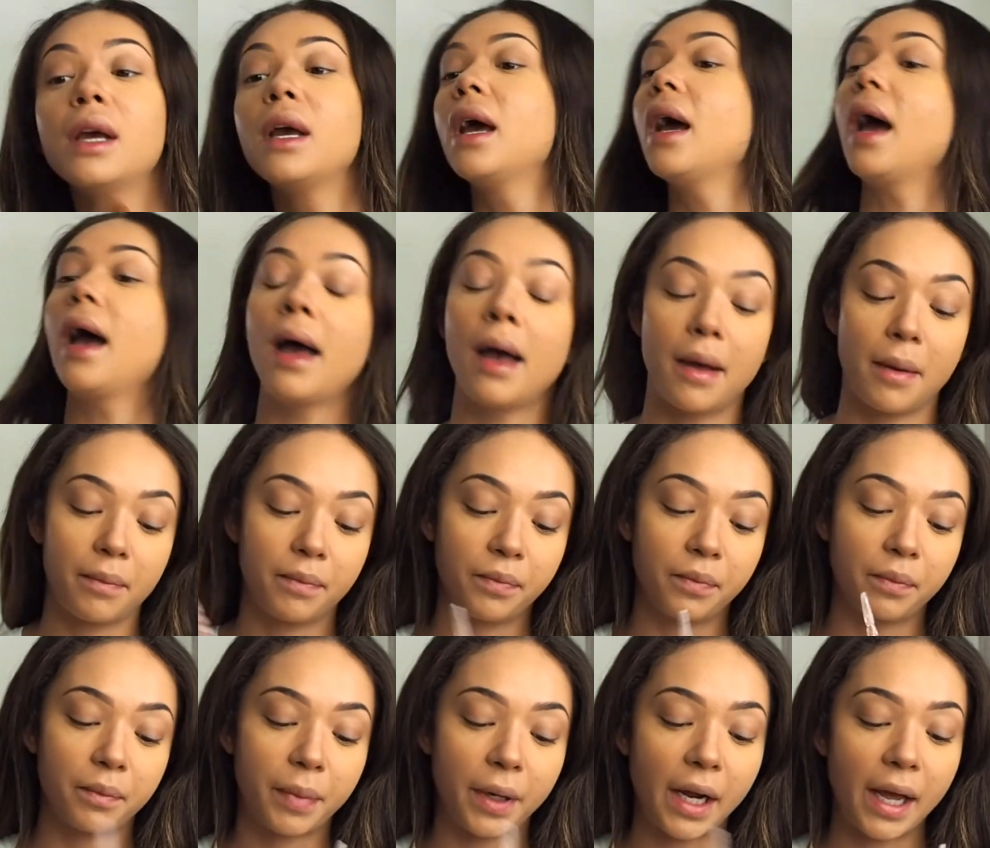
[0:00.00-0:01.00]

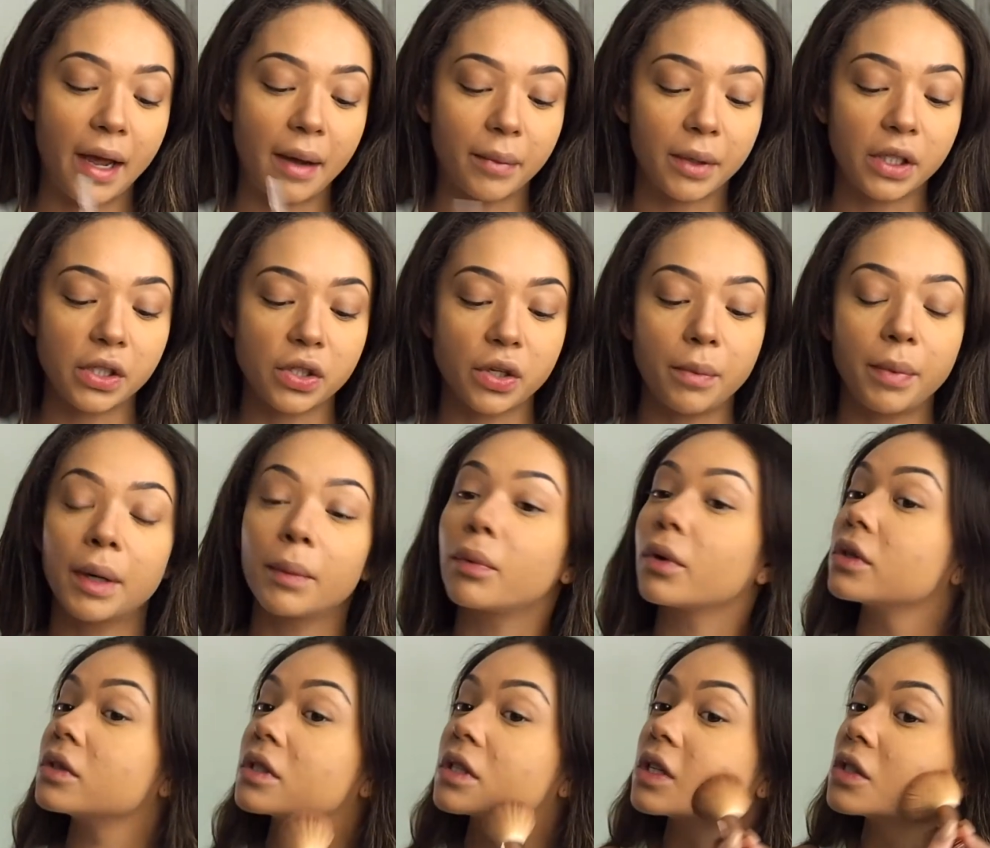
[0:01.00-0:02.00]
But I am going to do a bit of
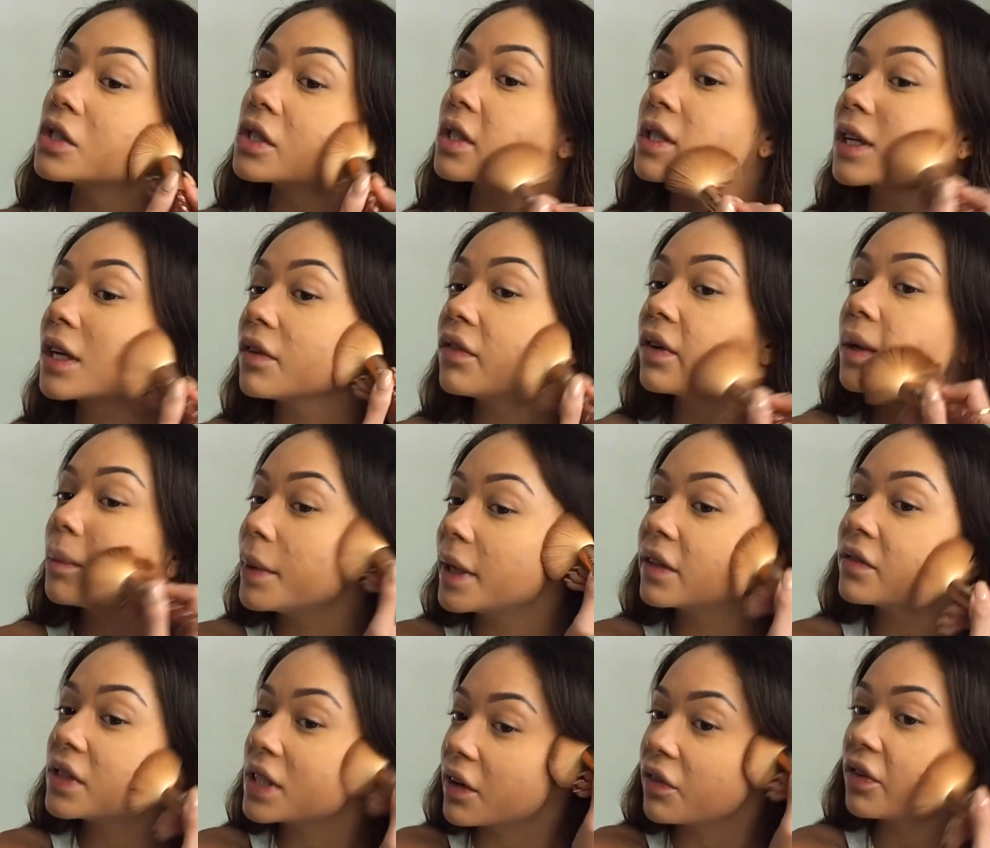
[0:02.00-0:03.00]
bronzer just to give it a bit
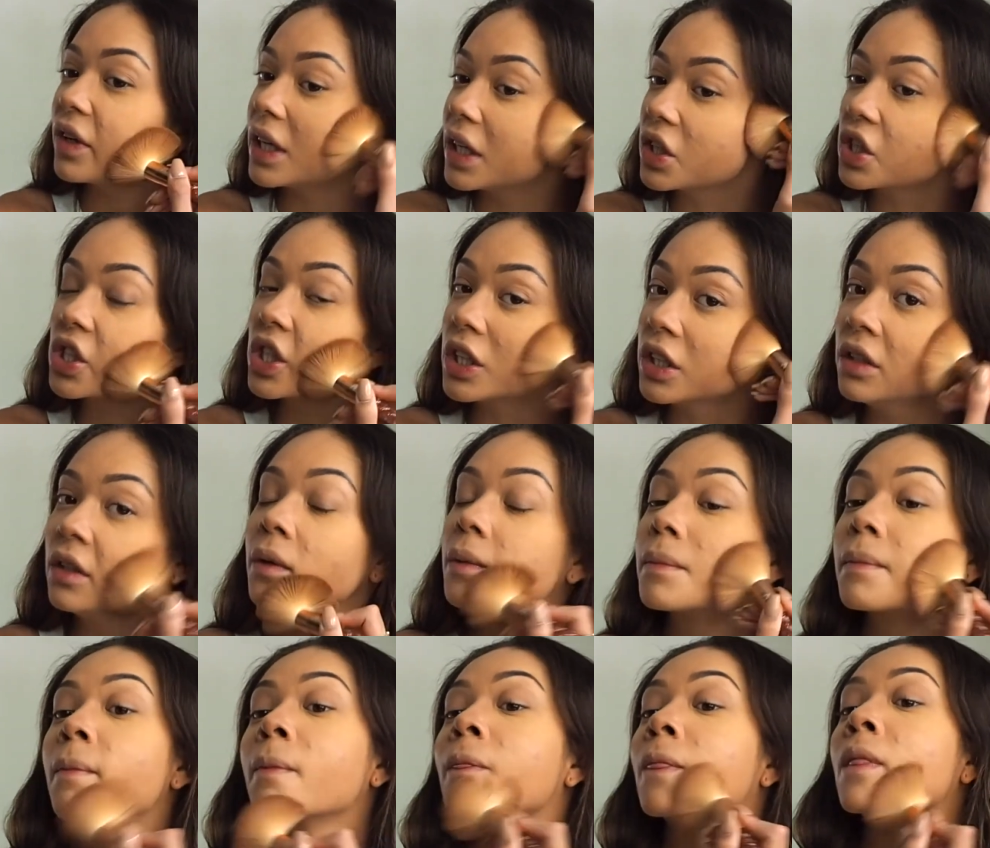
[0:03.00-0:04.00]
of definition.
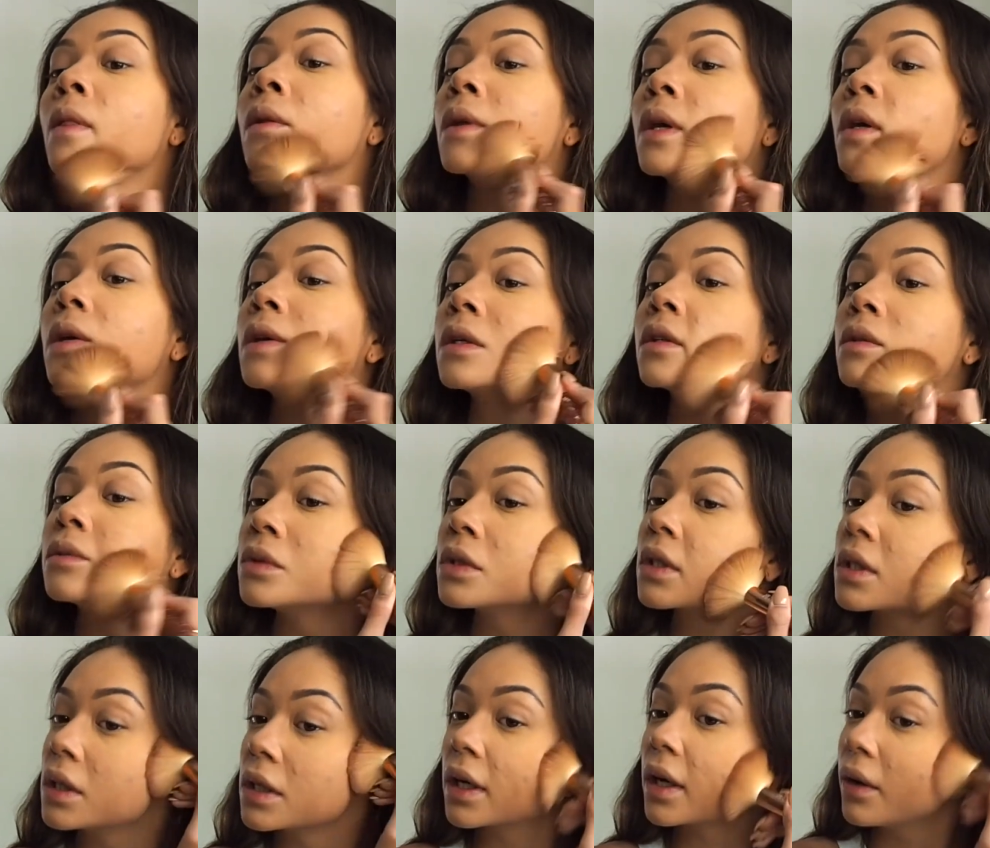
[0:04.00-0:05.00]
I'm just
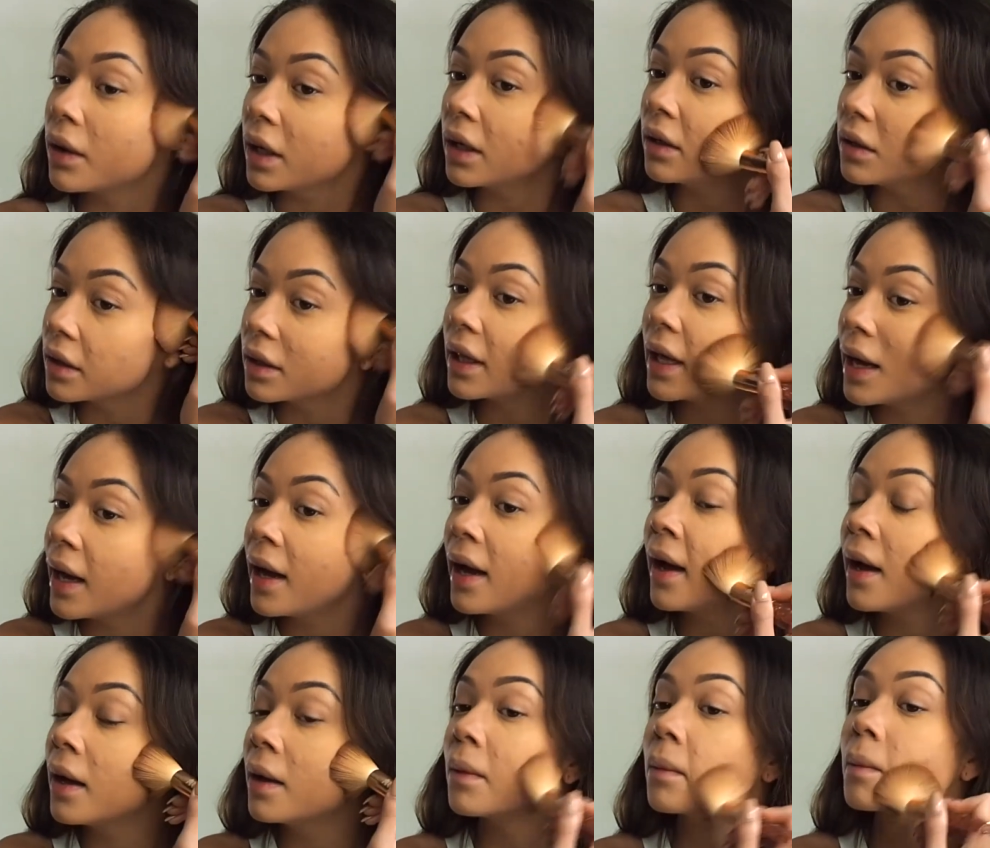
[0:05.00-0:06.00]
going to go under
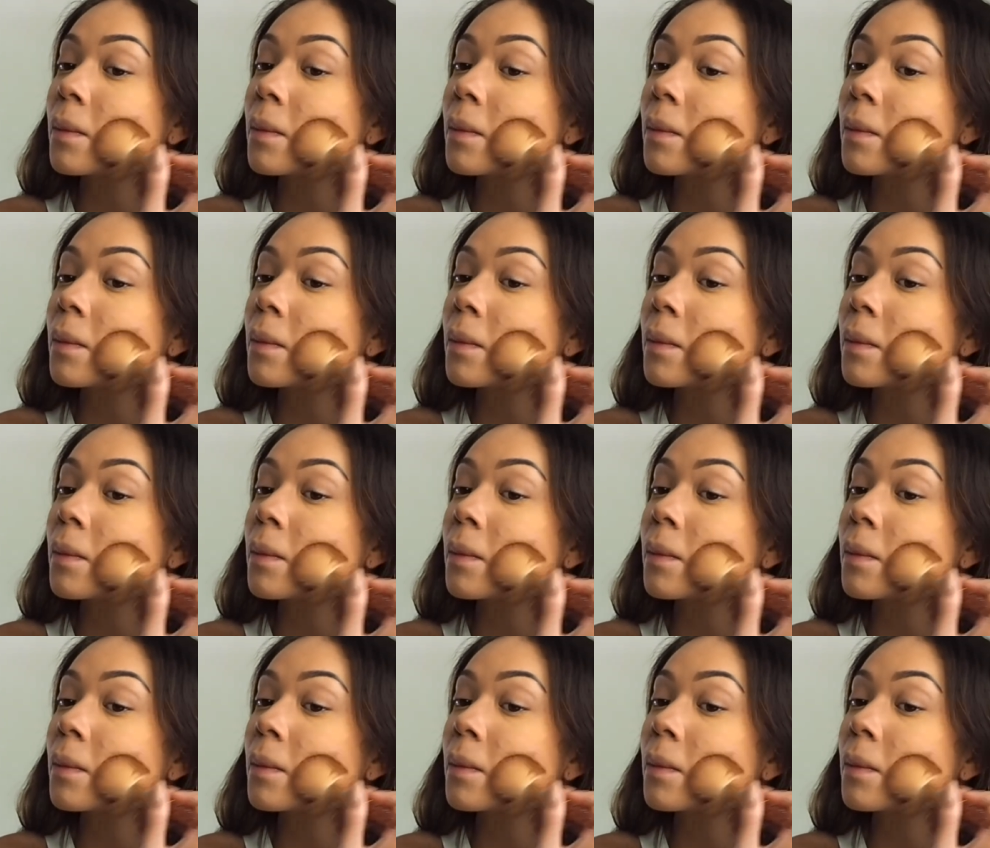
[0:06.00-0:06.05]
there,